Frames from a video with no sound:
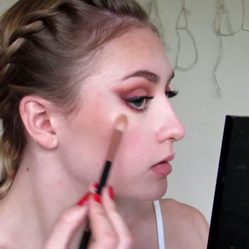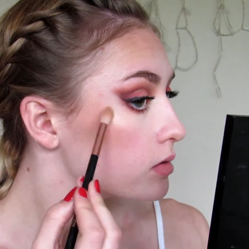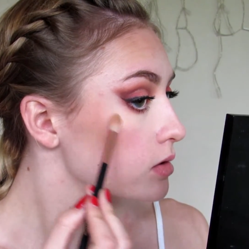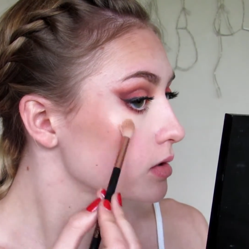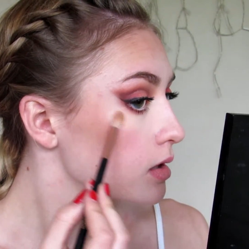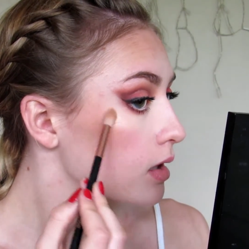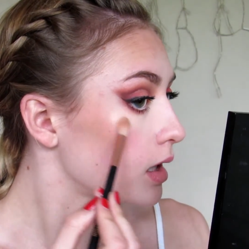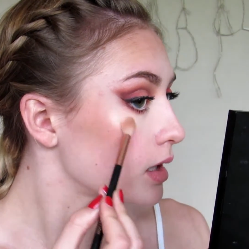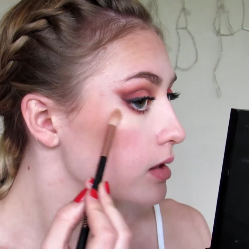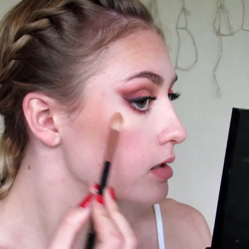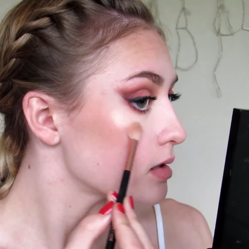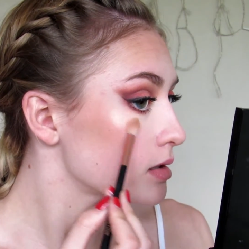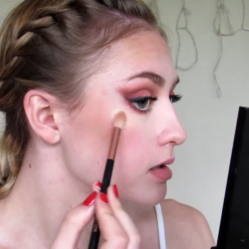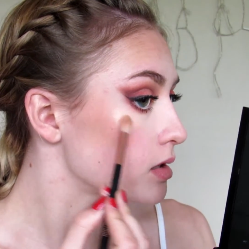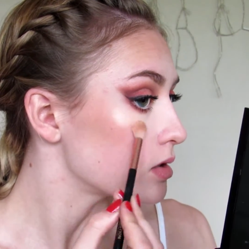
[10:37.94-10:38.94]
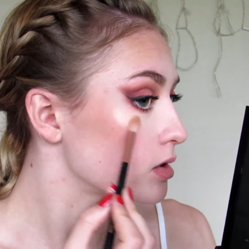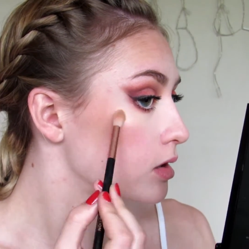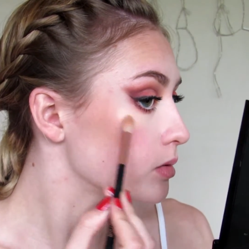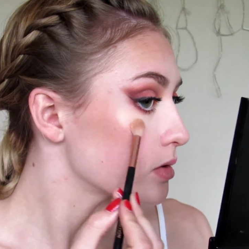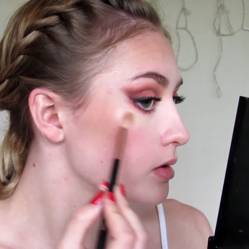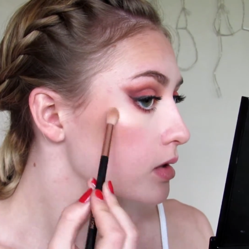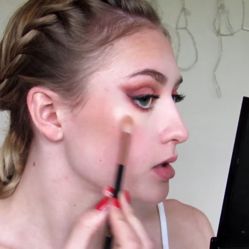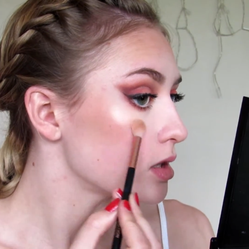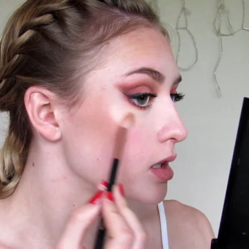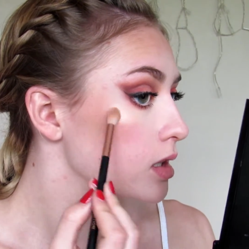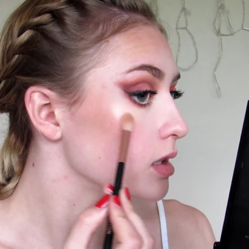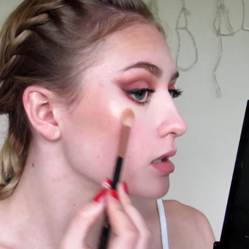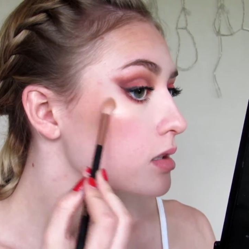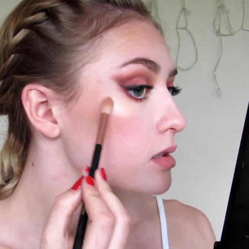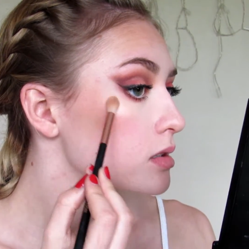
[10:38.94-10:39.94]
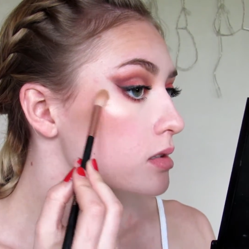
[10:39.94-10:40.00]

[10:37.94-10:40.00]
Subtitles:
Just going to add this to the tops of the cheeks.